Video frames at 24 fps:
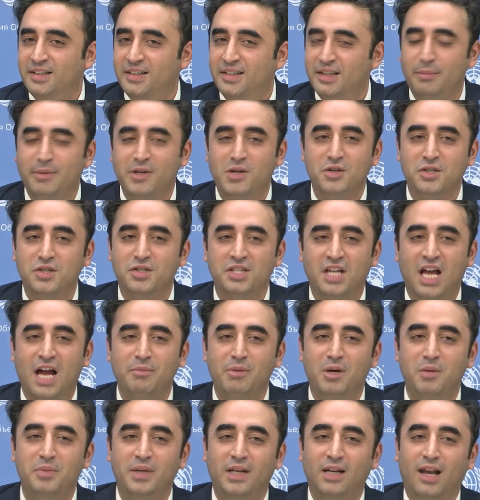that because
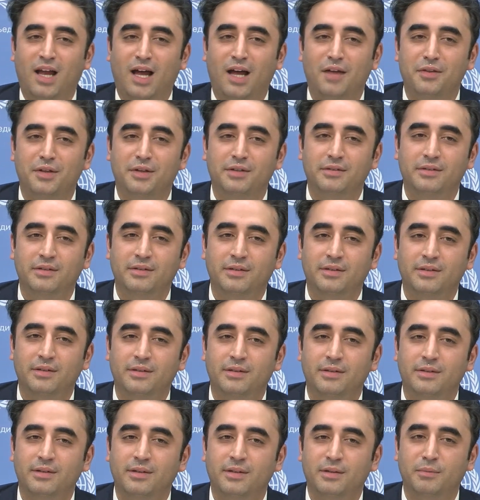Osama bin Laden
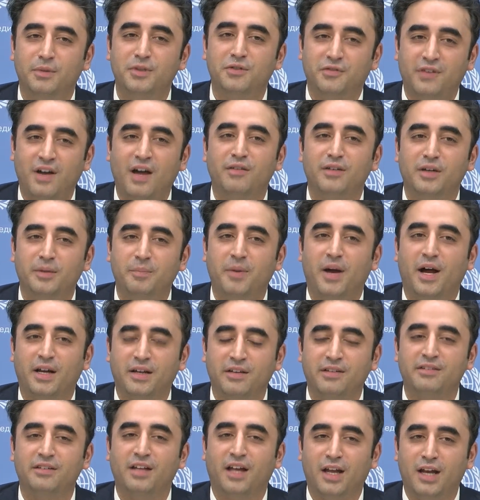was found in
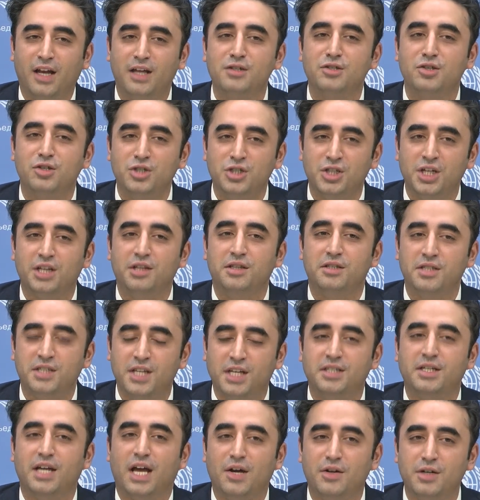Pakistan, I should
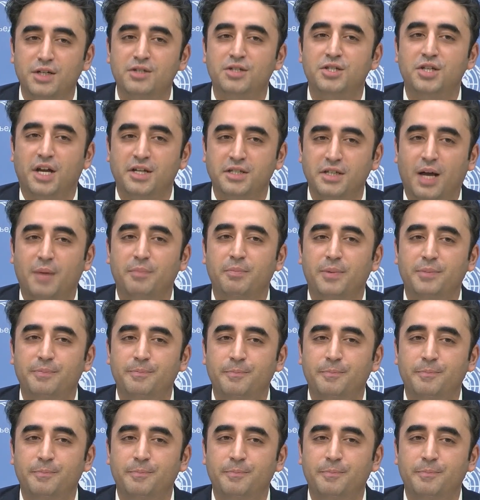sit down and shut up.